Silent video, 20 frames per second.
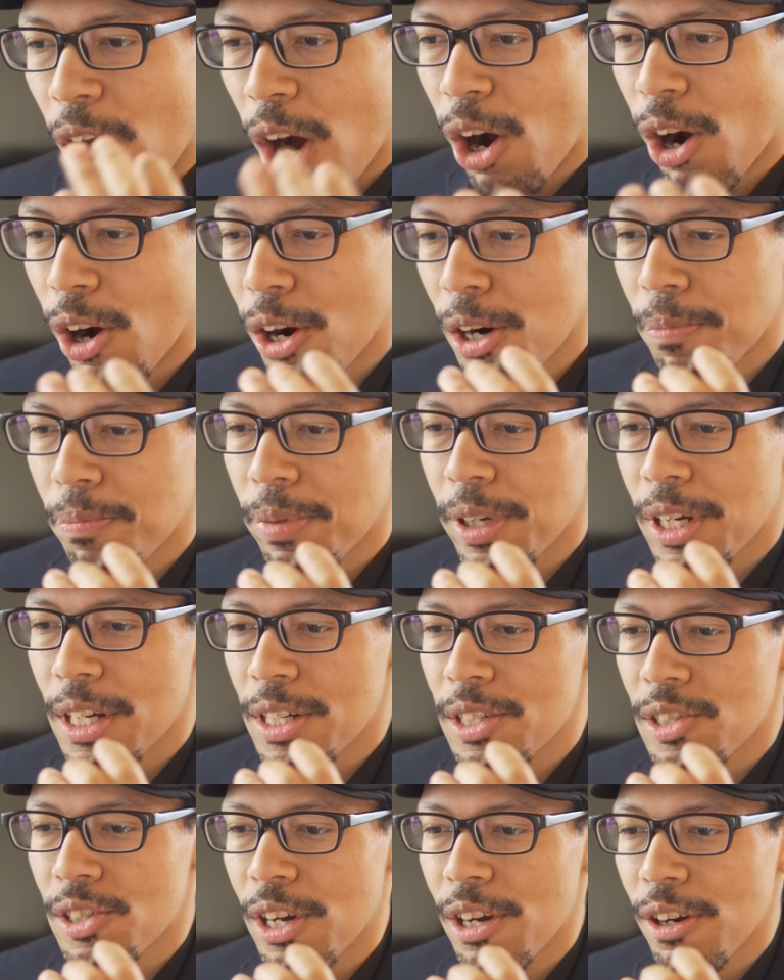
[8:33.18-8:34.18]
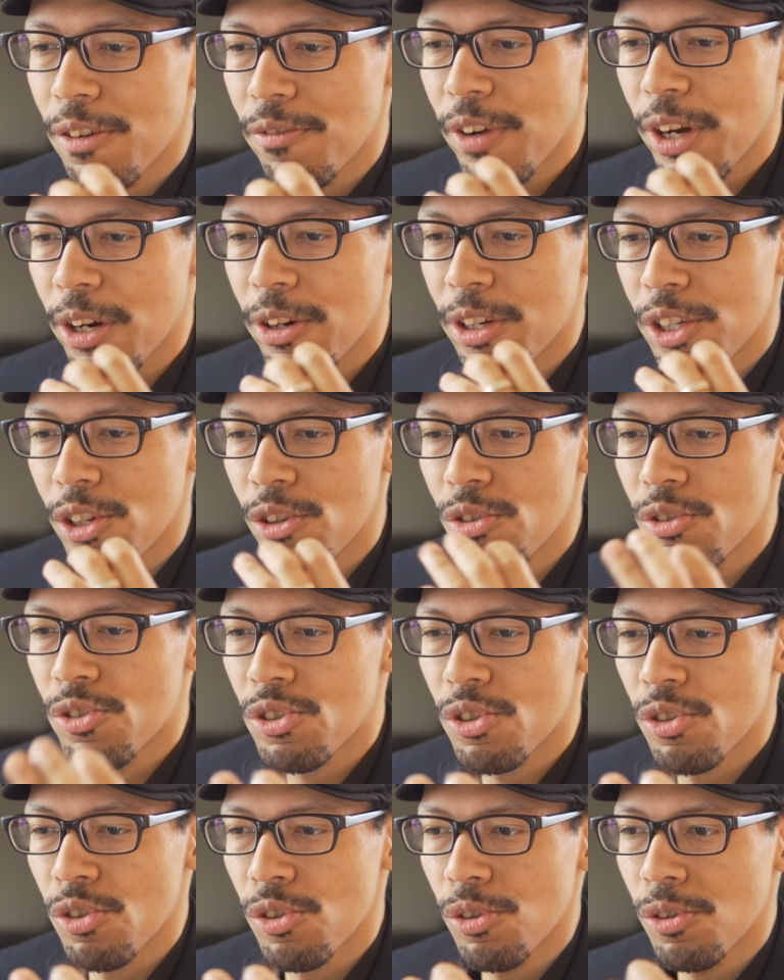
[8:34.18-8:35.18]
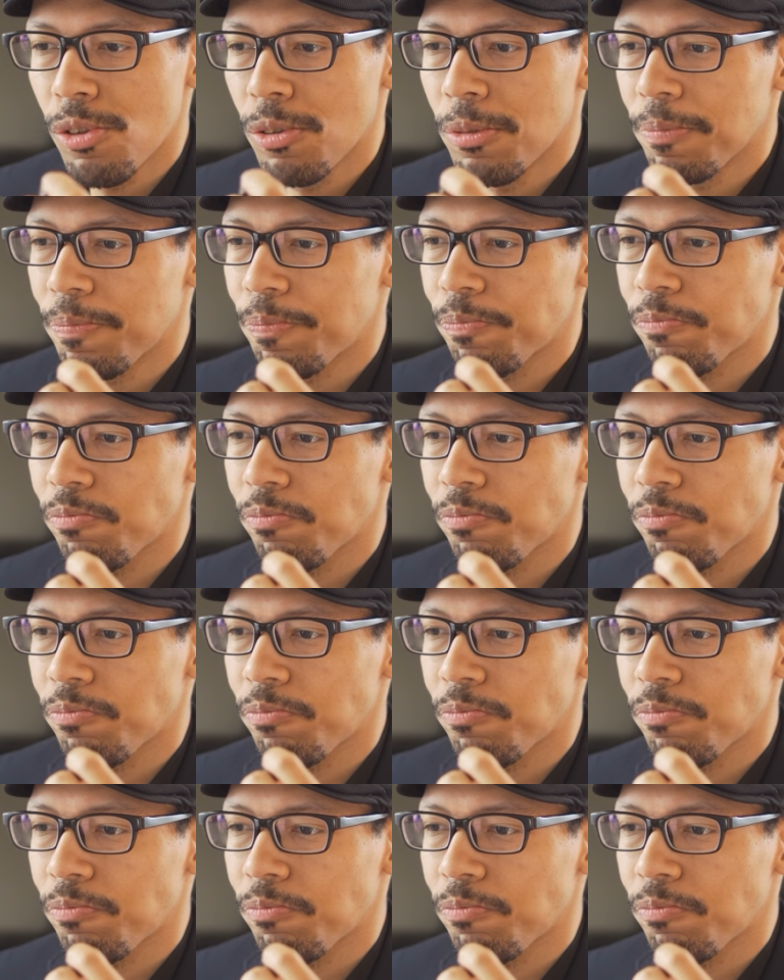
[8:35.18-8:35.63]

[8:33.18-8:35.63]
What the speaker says: are because they're very used to